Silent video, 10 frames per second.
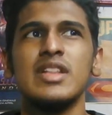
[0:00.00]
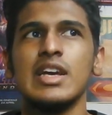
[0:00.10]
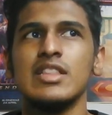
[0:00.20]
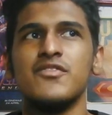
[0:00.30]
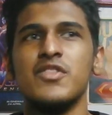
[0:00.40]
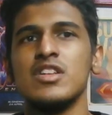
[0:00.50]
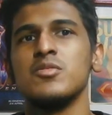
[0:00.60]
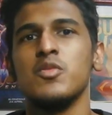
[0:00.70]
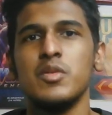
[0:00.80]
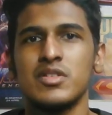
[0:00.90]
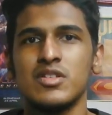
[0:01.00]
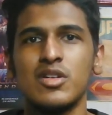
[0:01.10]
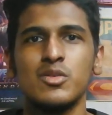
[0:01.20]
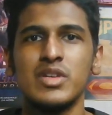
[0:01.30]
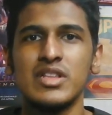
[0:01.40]
Like in the first movie, you
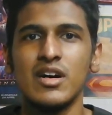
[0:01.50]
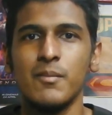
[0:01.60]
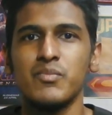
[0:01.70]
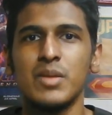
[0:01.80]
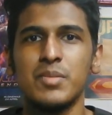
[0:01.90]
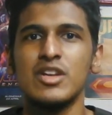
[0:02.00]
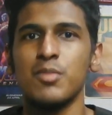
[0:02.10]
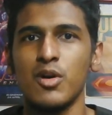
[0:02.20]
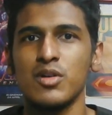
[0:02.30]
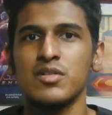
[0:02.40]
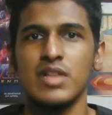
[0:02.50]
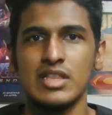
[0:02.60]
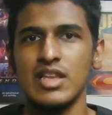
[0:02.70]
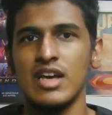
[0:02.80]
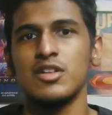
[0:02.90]
started with Peter Parker,
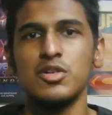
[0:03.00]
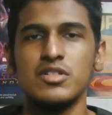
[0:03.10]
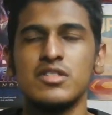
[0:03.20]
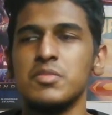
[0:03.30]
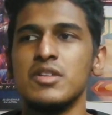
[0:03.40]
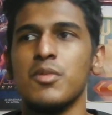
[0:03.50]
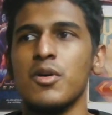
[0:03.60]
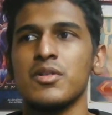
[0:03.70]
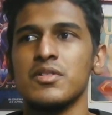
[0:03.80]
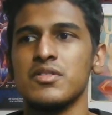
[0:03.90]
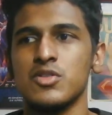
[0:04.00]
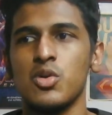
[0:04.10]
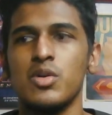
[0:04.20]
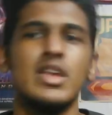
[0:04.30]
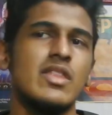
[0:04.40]
like that Earth's Peter Parker
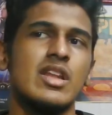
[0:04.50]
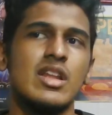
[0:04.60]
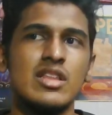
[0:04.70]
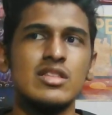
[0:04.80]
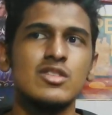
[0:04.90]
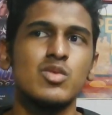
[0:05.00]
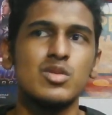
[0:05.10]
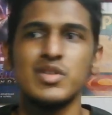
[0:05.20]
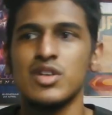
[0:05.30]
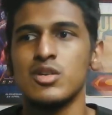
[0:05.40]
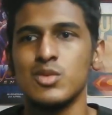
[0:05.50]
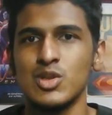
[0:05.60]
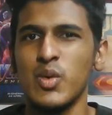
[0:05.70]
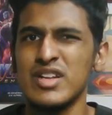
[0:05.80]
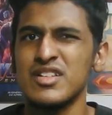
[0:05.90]
story, and then this one we started with
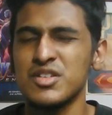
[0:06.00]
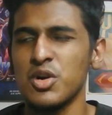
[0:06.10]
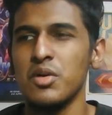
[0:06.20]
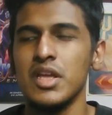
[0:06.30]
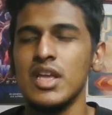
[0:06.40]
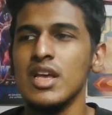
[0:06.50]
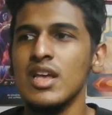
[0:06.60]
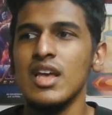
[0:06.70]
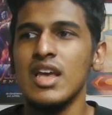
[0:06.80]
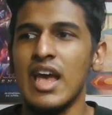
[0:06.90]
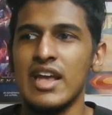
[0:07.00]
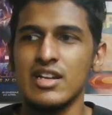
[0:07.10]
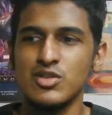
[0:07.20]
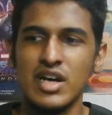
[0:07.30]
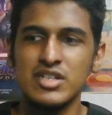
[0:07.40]
Gwen's story,
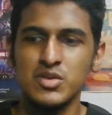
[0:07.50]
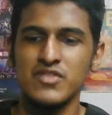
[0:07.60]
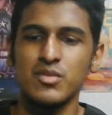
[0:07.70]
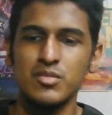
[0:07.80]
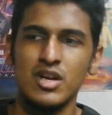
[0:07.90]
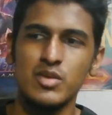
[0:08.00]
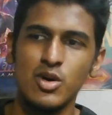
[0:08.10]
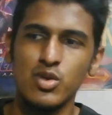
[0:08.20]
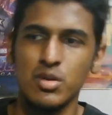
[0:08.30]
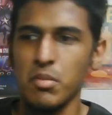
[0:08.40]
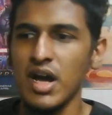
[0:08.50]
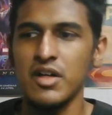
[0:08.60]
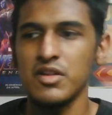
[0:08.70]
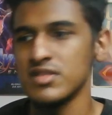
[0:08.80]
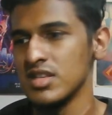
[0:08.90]
and gradually from there we go to
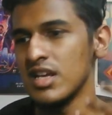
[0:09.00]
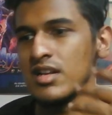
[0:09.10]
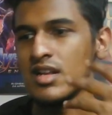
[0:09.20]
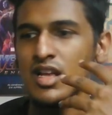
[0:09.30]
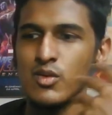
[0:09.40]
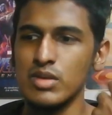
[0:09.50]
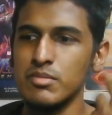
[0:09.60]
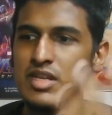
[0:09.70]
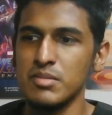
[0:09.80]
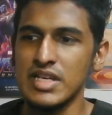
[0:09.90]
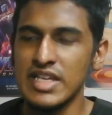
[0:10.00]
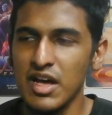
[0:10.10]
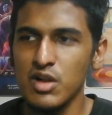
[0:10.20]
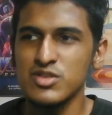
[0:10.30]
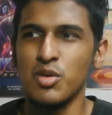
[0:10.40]
Miles, and then we meet
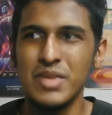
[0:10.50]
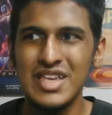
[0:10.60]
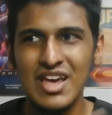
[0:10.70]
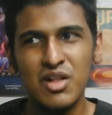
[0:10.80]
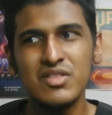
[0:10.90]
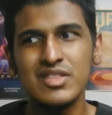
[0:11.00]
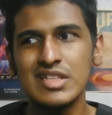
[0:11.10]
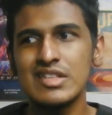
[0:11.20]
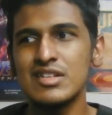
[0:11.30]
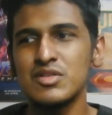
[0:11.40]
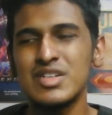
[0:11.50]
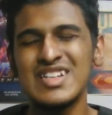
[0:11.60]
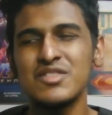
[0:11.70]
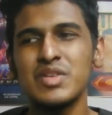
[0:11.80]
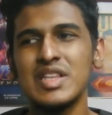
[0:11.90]
Miguel. So Miguel didn't
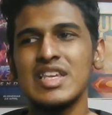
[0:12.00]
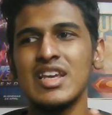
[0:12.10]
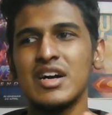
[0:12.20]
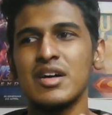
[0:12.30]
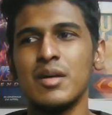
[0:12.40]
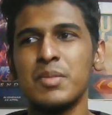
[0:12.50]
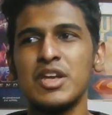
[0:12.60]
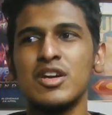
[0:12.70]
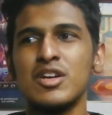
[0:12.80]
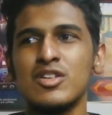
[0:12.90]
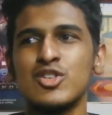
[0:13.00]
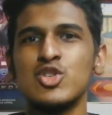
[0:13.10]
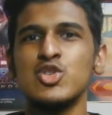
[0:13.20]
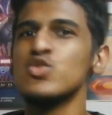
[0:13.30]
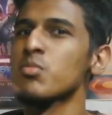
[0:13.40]
really appear
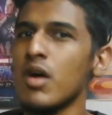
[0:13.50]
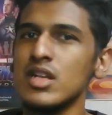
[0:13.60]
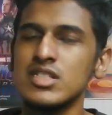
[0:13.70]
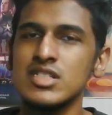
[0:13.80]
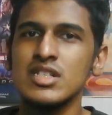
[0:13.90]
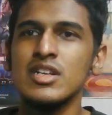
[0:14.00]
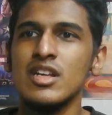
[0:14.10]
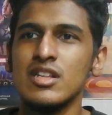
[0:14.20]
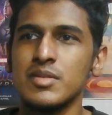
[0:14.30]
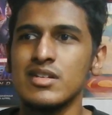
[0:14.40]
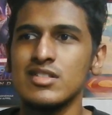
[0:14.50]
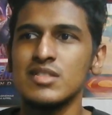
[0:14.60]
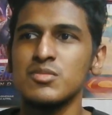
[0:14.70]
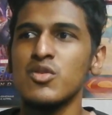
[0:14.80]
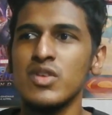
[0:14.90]
too much because
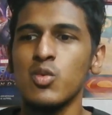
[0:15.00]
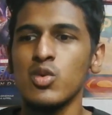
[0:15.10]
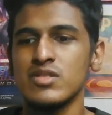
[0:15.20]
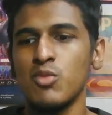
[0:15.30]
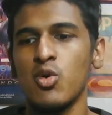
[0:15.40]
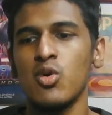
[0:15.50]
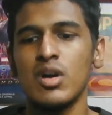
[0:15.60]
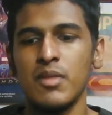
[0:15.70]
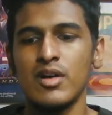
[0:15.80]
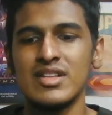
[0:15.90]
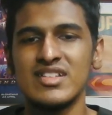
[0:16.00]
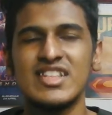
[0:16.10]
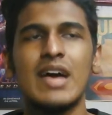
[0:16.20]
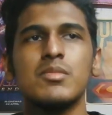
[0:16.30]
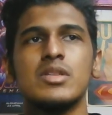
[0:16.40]
this movie was more about
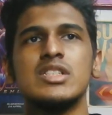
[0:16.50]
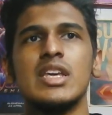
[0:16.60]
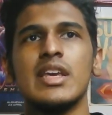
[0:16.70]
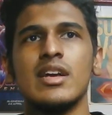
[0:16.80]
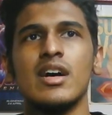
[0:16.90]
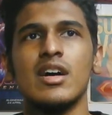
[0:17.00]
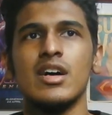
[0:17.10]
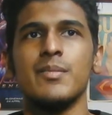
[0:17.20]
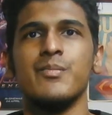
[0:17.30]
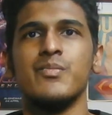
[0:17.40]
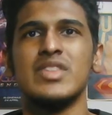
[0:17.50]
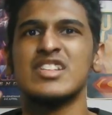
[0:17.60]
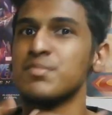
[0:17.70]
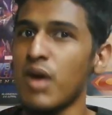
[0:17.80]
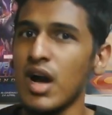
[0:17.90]
establishing the
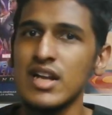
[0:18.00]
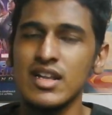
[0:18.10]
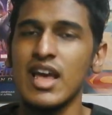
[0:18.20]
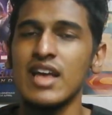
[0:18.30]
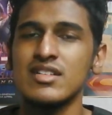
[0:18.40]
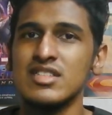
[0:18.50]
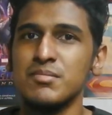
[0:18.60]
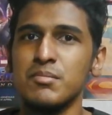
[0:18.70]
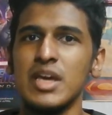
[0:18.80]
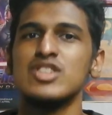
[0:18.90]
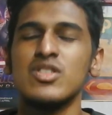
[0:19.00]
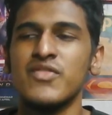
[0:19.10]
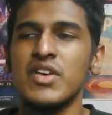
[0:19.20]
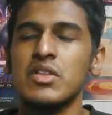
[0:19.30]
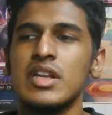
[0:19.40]
Spot as the major
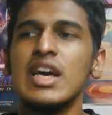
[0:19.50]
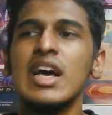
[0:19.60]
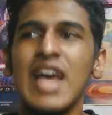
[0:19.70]
villain.